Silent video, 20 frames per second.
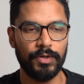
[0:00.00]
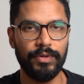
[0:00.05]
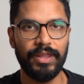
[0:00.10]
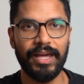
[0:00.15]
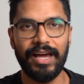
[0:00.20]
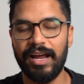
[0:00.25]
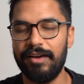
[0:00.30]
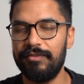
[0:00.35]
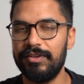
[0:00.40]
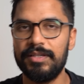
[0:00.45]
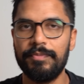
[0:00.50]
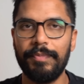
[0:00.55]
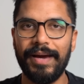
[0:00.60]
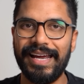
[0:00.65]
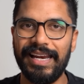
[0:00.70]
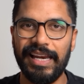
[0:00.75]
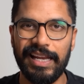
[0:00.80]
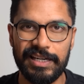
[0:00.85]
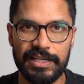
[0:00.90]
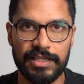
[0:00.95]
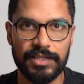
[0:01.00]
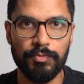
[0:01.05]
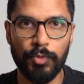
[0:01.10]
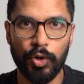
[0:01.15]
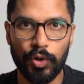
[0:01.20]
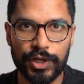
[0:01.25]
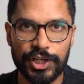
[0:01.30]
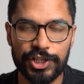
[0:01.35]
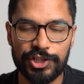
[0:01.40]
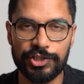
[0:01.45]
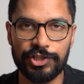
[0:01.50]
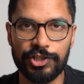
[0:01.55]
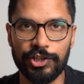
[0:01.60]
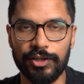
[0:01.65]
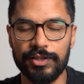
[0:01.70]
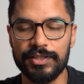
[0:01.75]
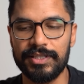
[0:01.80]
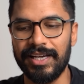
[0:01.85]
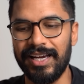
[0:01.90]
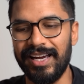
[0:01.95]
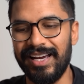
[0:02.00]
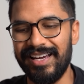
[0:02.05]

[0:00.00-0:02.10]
without having to pay lenders mortgage insurance,